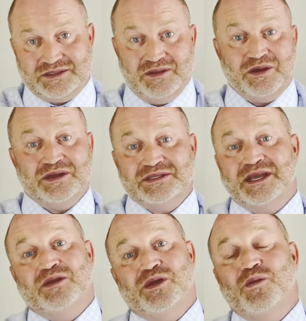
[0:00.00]
And they're going to
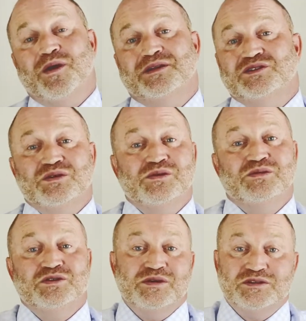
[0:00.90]
say, we want to
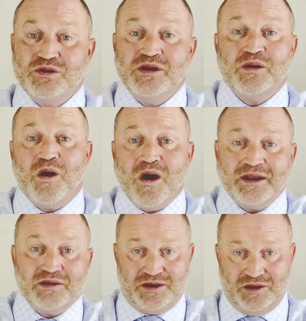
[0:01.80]
do a 2-year
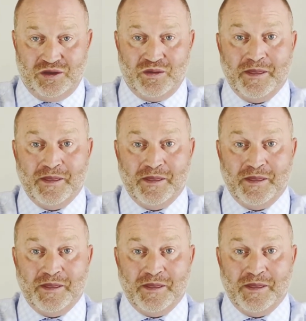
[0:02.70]
audit on you.